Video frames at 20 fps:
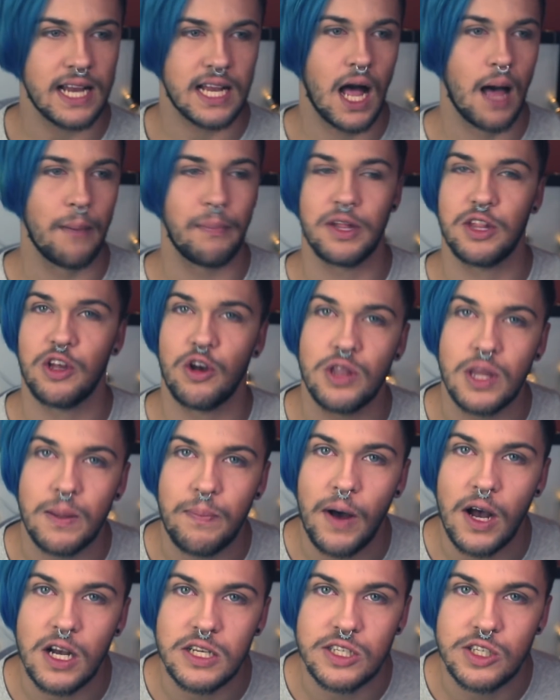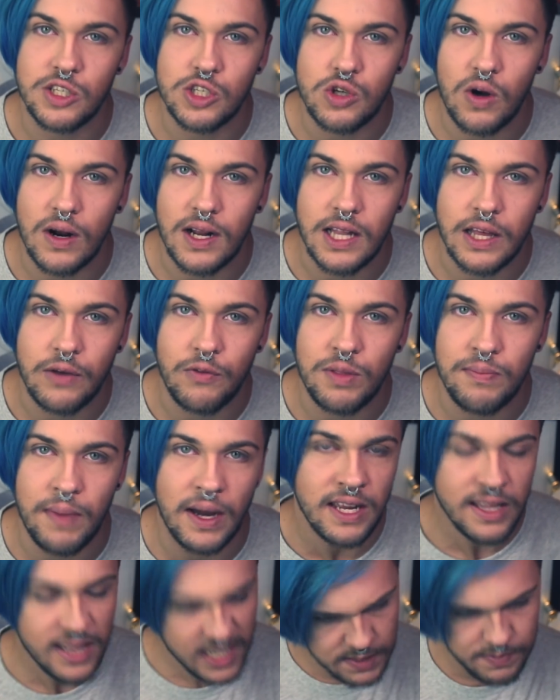I can't be the only person struggling with
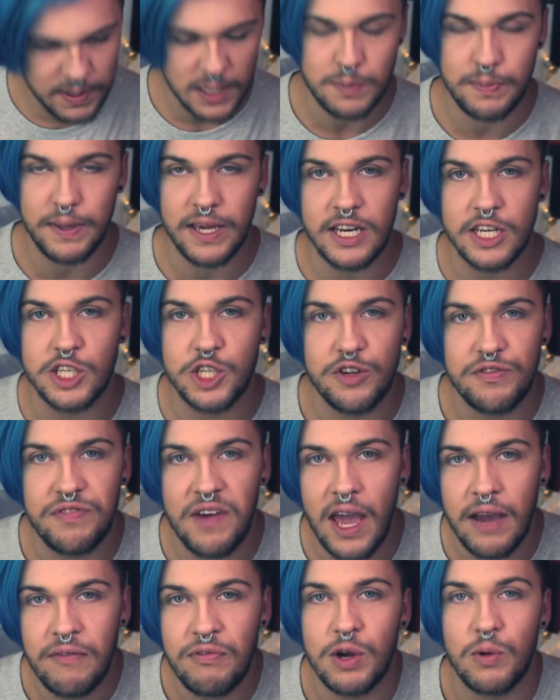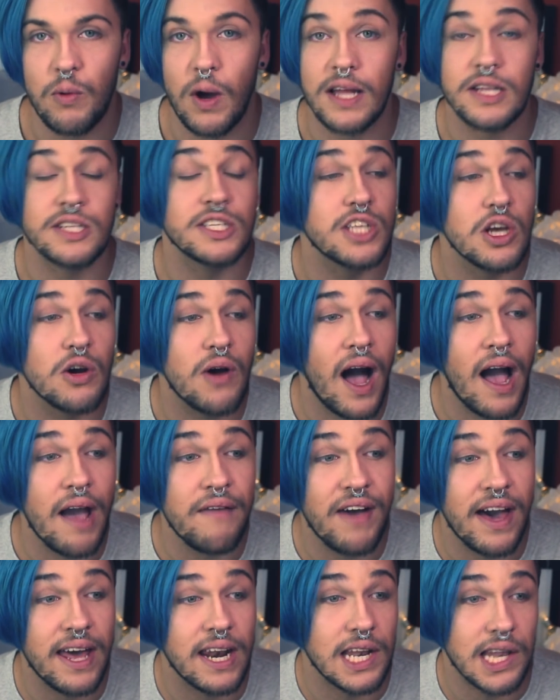money. This must be an issue for everyone. So
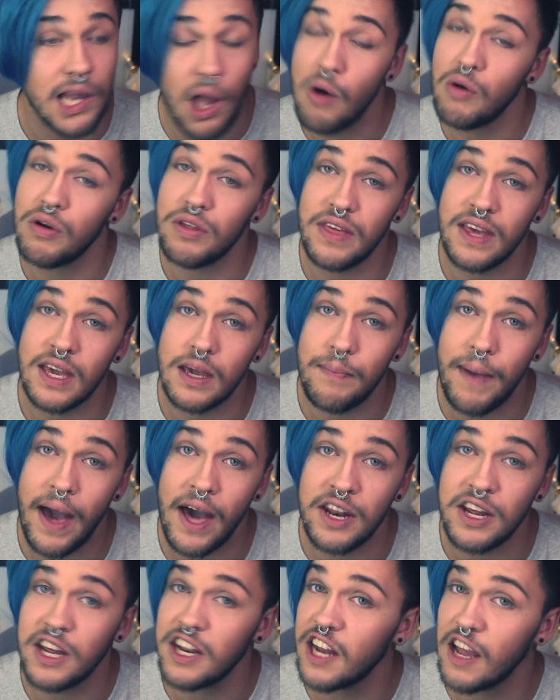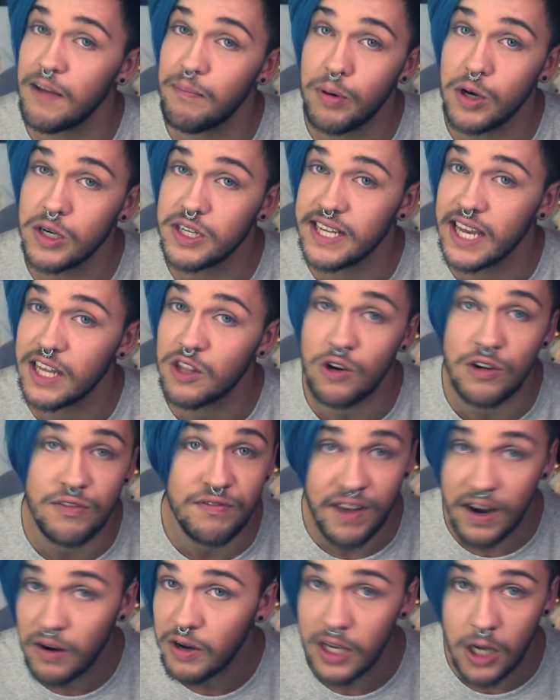I've had a long think about it, and I put together a
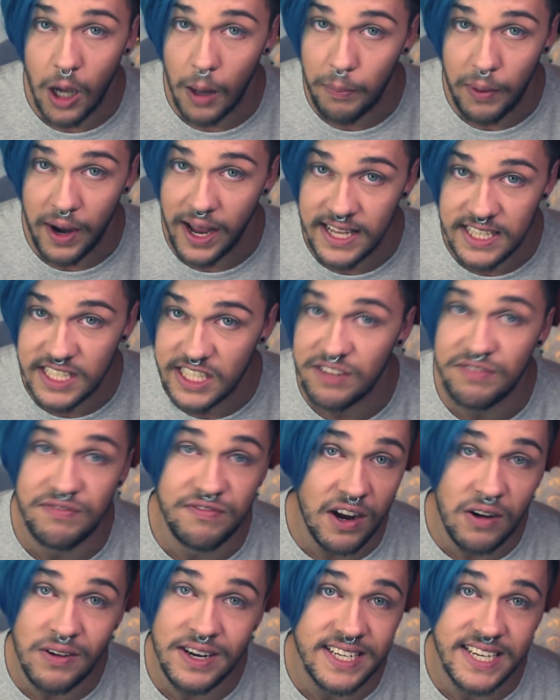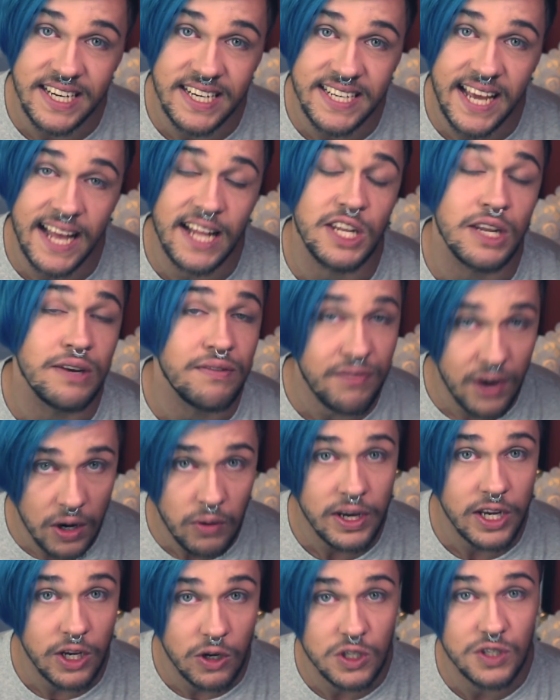very comprehensive, very detailed, and
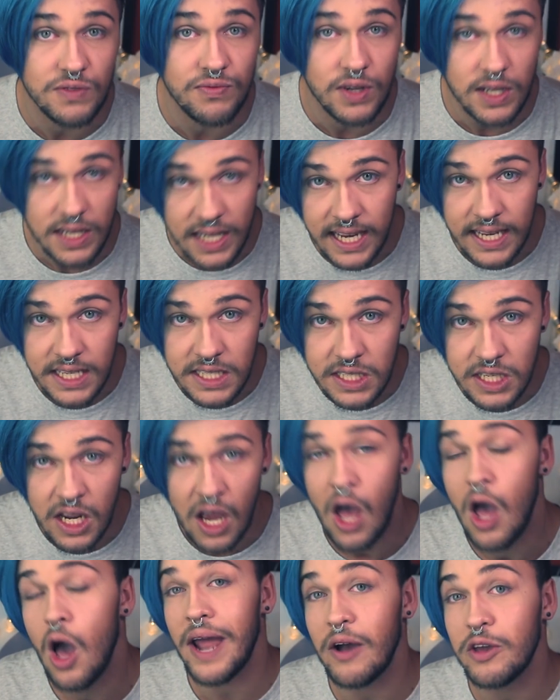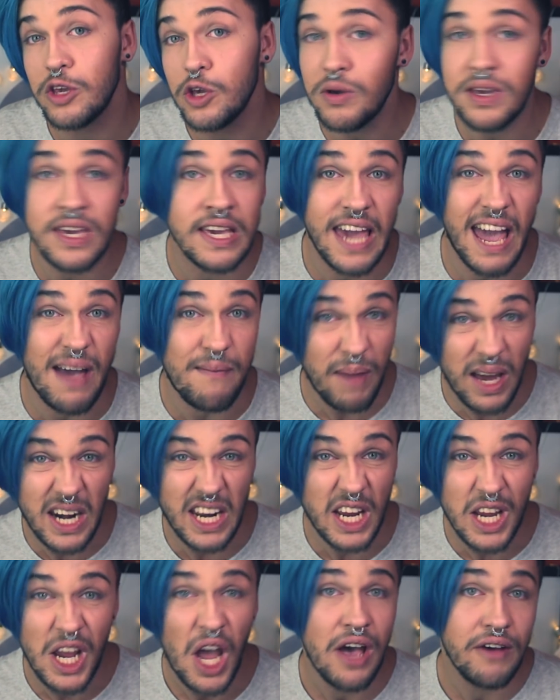very useful list on how you can get
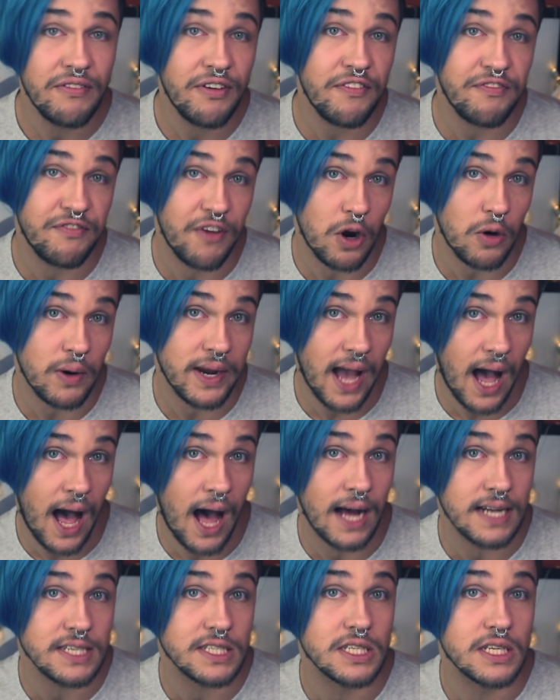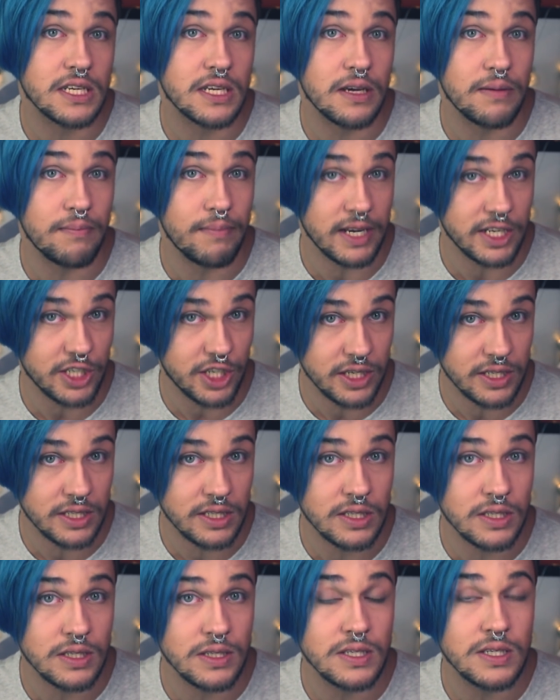money for furry art,
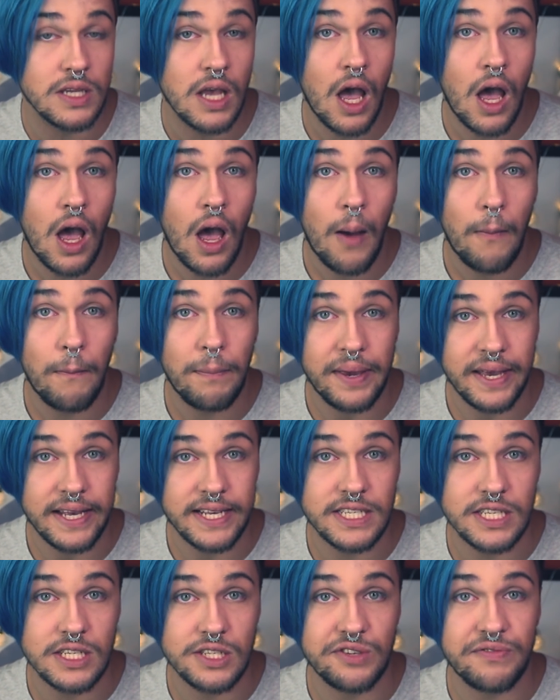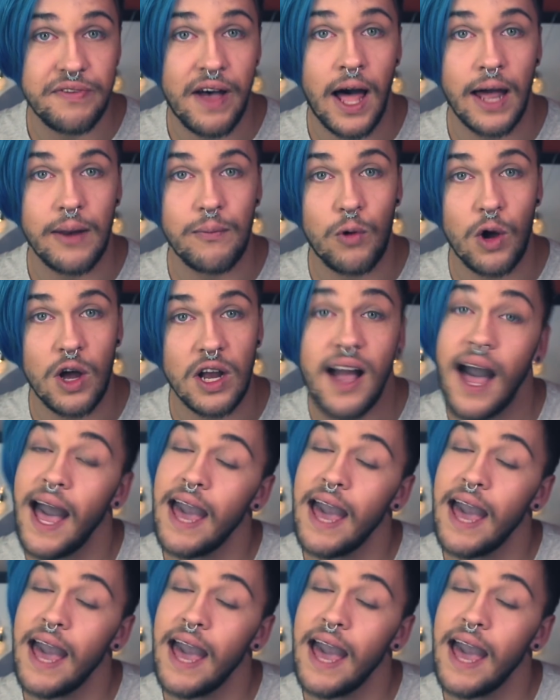commissions, pieces of artwork.